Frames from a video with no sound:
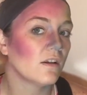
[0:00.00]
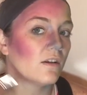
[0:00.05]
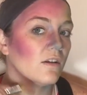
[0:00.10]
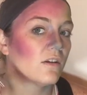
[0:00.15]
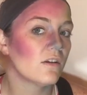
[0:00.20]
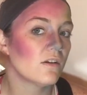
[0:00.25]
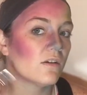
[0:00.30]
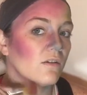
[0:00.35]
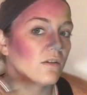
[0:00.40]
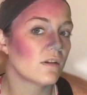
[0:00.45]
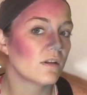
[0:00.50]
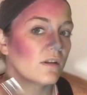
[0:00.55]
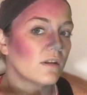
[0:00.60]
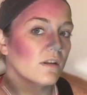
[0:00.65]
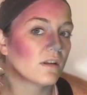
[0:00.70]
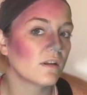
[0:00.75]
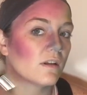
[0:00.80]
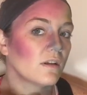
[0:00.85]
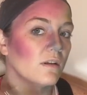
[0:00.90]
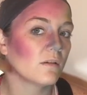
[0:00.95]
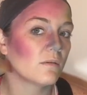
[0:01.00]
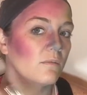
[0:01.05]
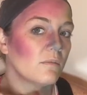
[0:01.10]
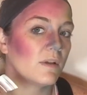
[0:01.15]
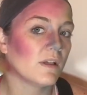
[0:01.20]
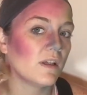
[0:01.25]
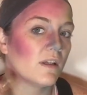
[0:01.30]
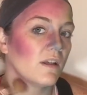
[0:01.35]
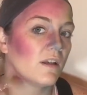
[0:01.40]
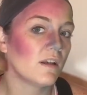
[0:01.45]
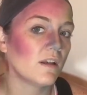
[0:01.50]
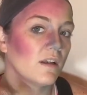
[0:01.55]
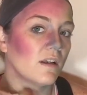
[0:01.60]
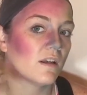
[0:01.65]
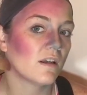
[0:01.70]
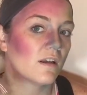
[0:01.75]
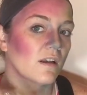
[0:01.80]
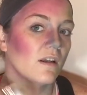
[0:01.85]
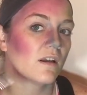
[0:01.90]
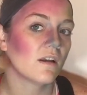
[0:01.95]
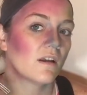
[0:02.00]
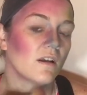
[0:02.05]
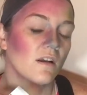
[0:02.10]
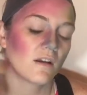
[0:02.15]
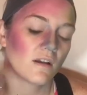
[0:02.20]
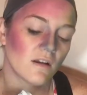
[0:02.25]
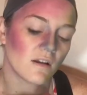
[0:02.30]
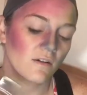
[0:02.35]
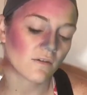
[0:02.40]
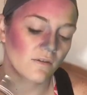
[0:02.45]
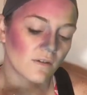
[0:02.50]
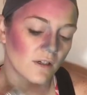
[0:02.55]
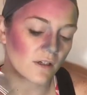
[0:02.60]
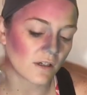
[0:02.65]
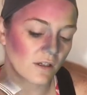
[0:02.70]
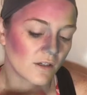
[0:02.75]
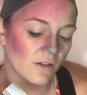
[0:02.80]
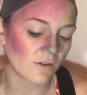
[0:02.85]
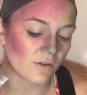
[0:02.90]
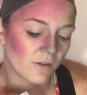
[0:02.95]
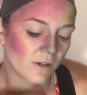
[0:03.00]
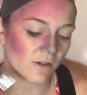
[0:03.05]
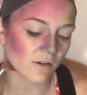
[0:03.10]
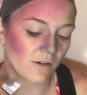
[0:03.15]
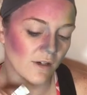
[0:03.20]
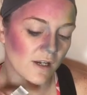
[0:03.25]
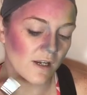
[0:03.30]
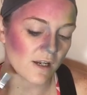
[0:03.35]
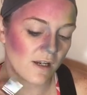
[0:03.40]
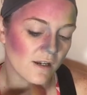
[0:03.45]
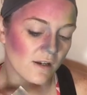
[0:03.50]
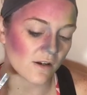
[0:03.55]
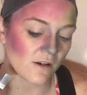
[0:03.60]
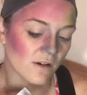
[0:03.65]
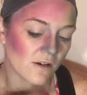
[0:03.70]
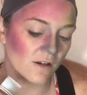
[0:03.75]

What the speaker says: do a little bit of contouring right here.